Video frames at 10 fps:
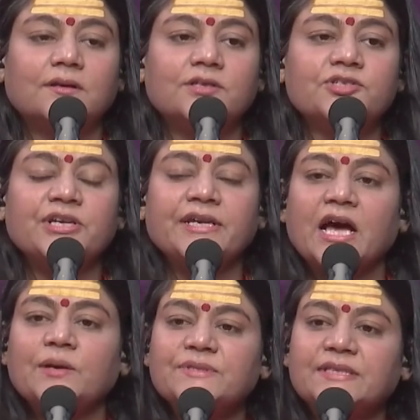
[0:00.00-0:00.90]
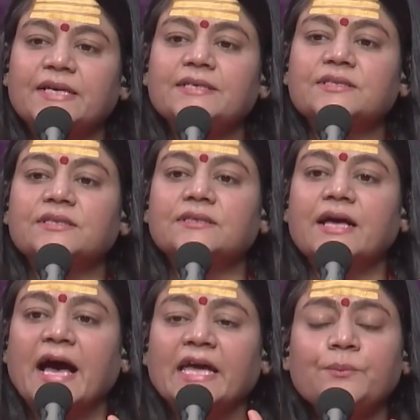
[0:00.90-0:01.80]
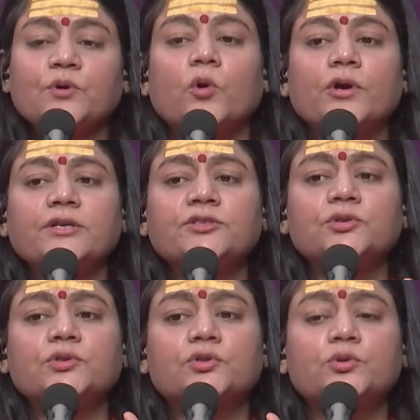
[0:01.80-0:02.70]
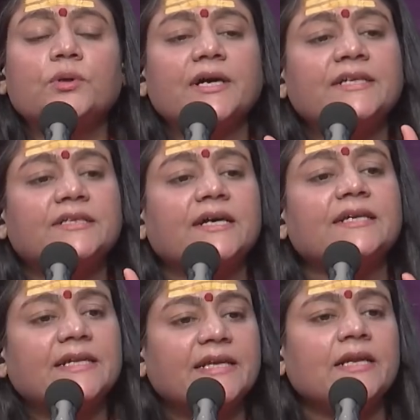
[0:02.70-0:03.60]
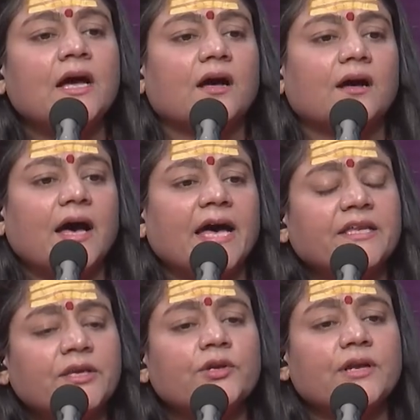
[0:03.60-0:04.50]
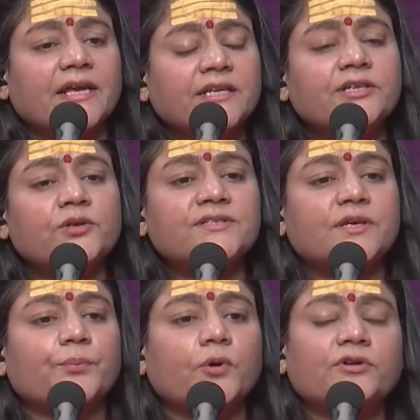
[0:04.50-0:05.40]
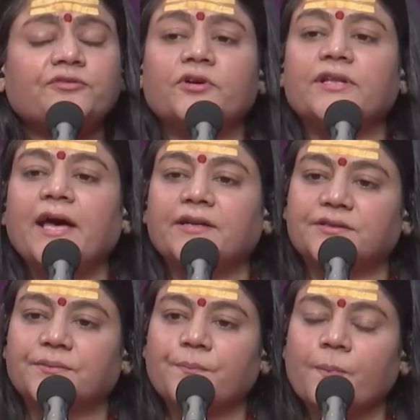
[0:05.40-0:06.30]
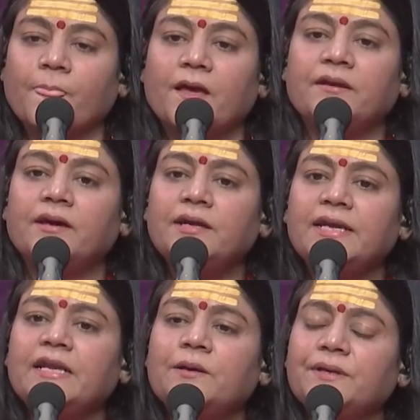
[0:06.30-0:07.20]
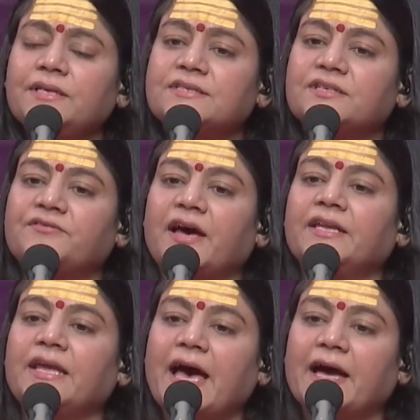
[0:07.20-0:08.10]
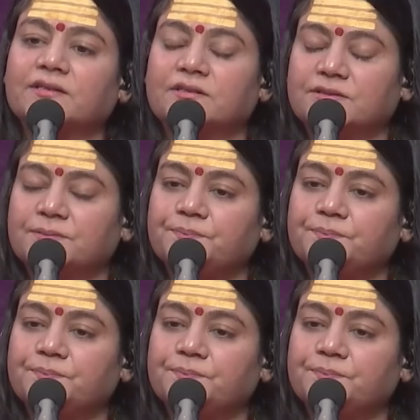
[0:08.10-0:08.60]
Shri Ram says, I am going to do a Nar Leela. I need your support for that. Nar Leela means divine act.